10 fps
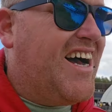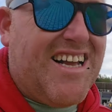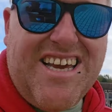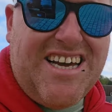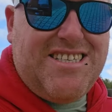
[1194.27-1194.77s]

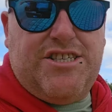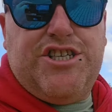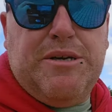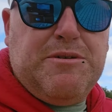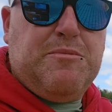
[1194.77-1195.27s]
and yet it's
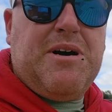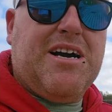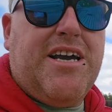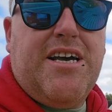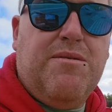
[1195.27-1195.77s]
cheaper to park
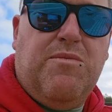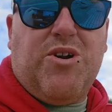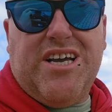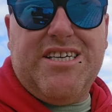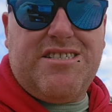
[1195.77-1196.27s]
here than what
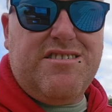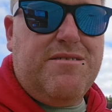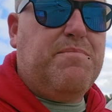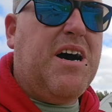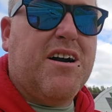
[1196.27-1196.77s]
it is to
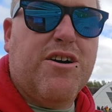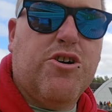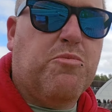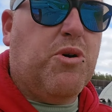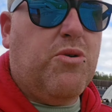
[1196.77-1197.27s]
park a
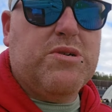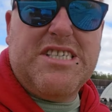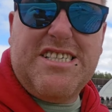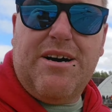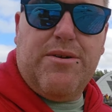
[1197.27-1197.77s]
couple of
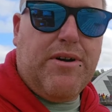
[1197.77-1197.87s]
horses down the